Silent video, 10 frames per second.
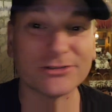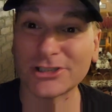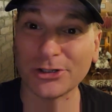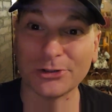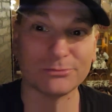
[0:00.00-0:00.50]

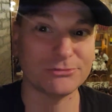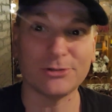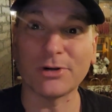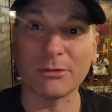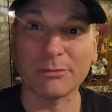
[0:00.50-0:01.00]
So
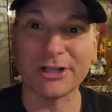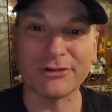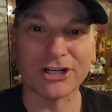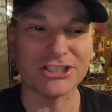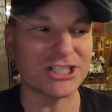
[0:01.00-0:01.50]
you probably
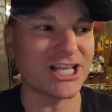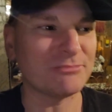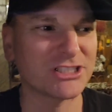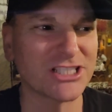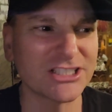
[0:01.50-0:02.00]
have already seen
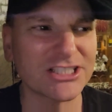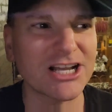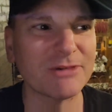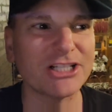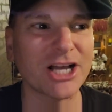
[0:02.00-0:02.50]
that. But this
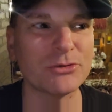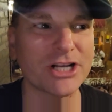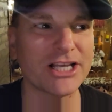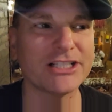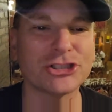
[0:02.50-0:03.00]
time I
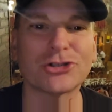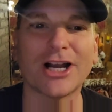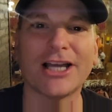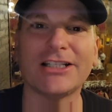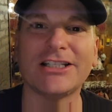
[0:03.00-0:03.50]
went ahead and
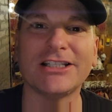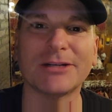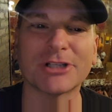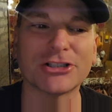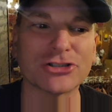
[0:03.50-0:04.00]
tried the,
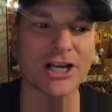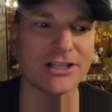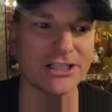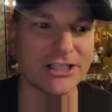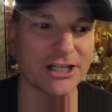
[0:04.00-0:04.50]
I'm going to
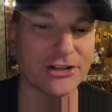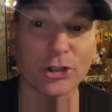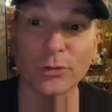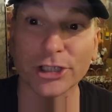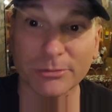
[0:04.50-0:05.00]
try the
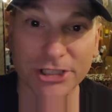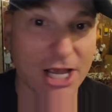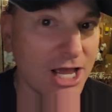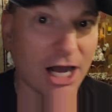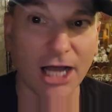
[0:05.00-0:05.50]
their ribs.
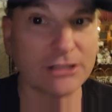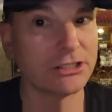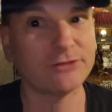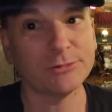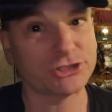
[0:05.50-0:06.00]
I
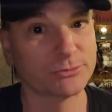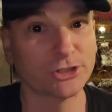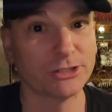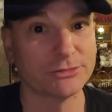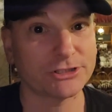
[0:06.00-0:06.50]
love me some
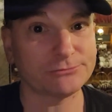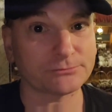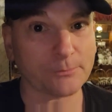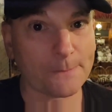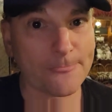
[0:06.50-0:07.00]
ribs.
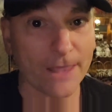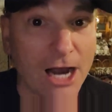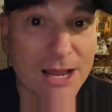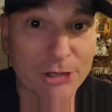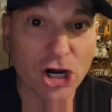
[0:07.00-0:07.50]

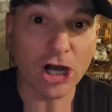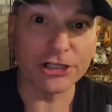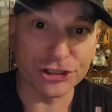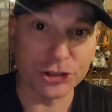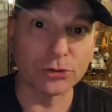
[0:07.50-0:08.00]
I'm a
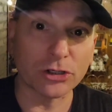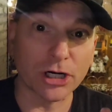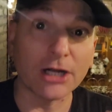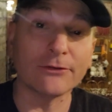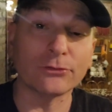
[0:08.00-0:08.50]
connoisseur
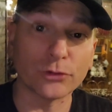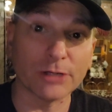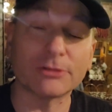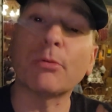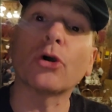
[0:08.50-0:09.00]
of
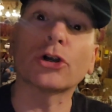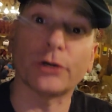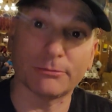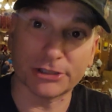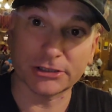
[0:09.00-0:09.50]
ribs, pork
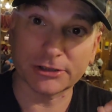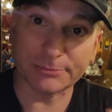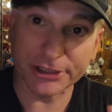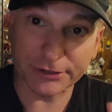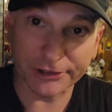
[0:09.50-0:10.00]
ribs
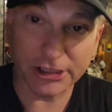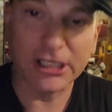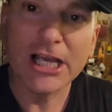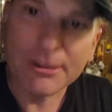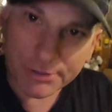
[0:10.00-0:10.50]

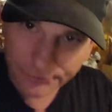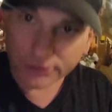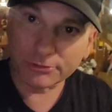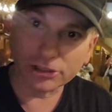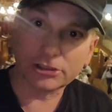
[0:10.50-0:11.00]
specifically. Beef
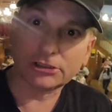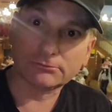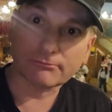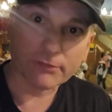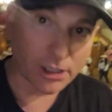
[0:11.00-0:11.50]
ribs are good.
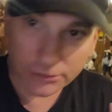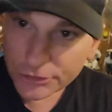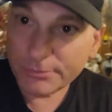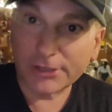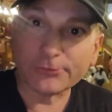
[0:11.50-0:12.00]
I'll
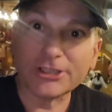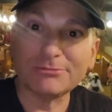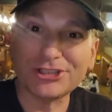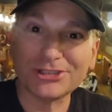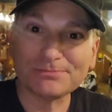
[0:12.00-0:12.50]
do beef
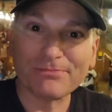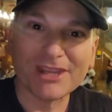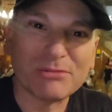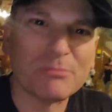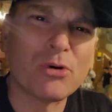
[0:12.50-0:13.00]
ribs.
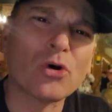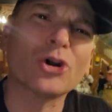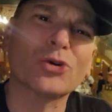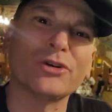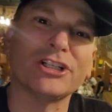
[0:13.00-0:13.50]
But
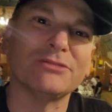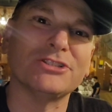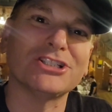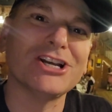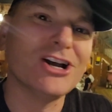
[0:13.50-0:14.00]
pork
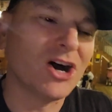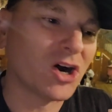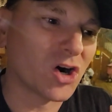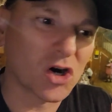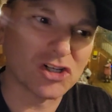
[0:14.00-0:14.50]
ribs
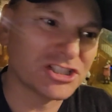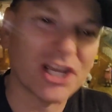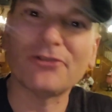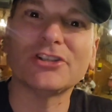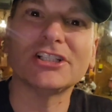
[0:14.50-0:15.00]
are
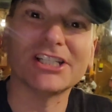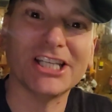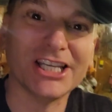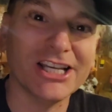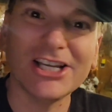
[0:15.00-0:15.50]

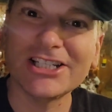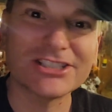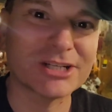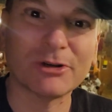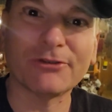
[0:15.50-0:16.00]
definitely
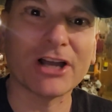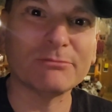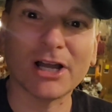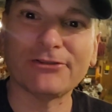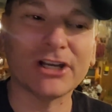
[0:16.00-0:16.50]
some of
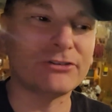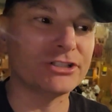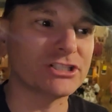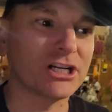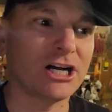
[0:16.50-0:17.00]
my
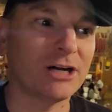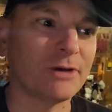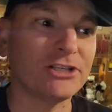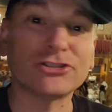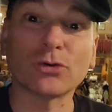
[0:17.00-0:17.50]
favorites.
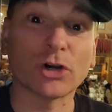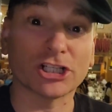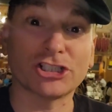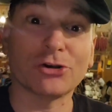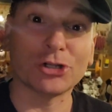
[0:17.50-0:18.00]
I used to
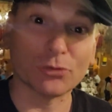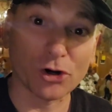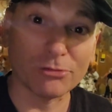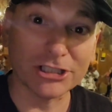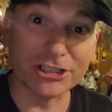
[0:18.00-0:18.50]
work at Tony
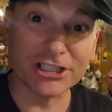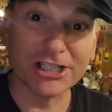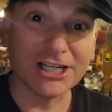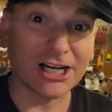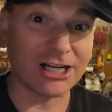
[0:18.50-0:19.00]
Roma's.
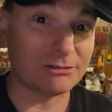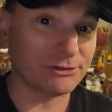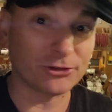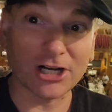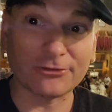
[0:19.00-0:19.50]

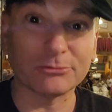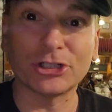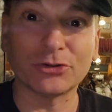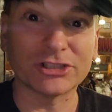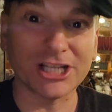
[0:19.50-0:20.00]
If you're not
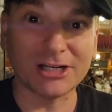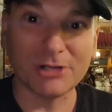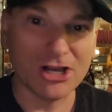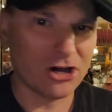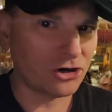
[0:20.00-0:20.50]
familiar with them,
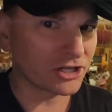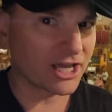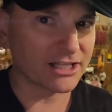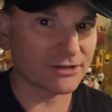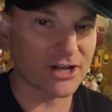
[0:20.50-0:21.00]
oh
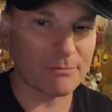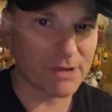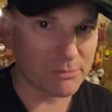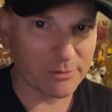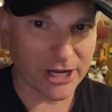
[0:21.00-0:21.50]
yeah, they've got
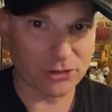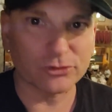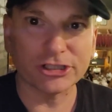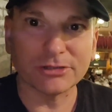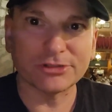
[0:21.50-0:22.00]
baby back
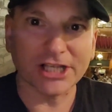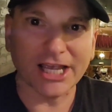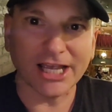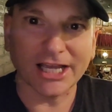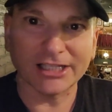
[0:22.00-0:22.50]
ribs
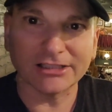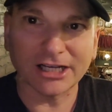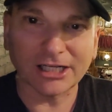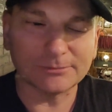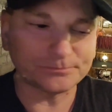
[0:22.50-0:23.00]

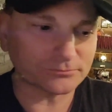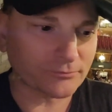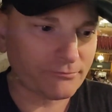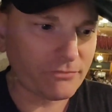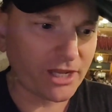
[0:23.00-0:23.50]

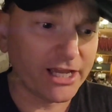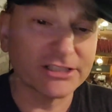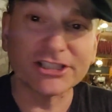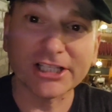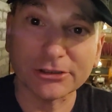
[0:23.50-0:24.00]

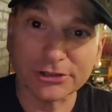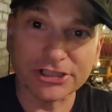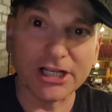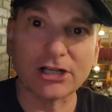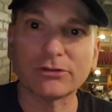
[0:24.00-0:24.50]
and St. Louis
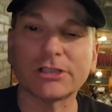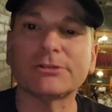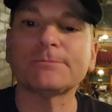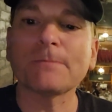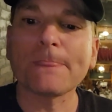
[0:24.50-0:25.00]
style ribs.